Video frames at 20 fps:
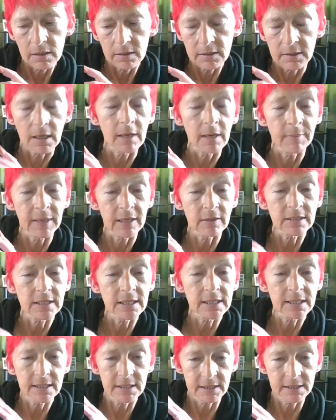Timeouts,
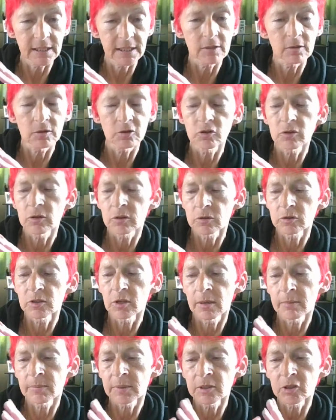let's stick on.
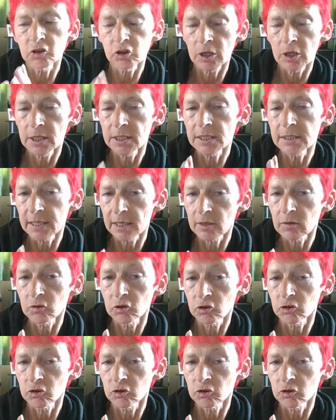I'm going to try and stay on